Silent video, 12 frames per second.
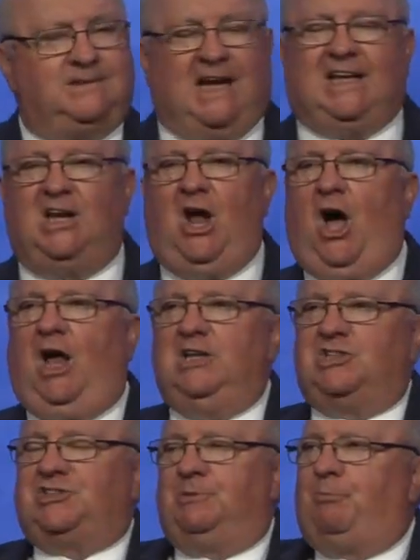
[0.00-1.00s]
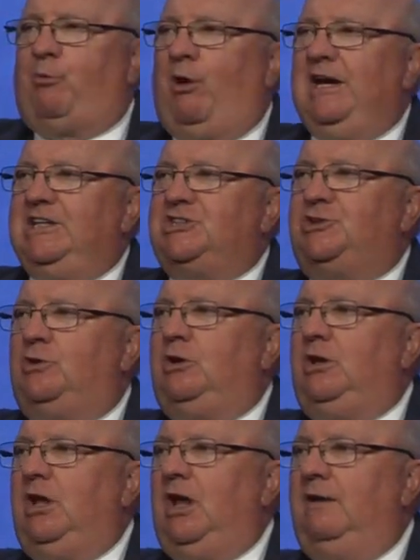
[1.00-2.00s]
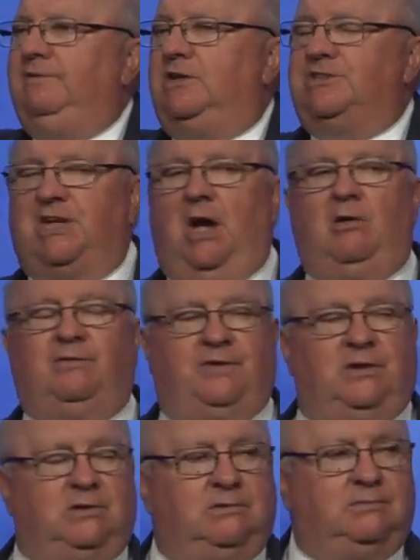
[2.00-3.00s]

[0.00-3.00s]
Take an honest appraisal of yourself.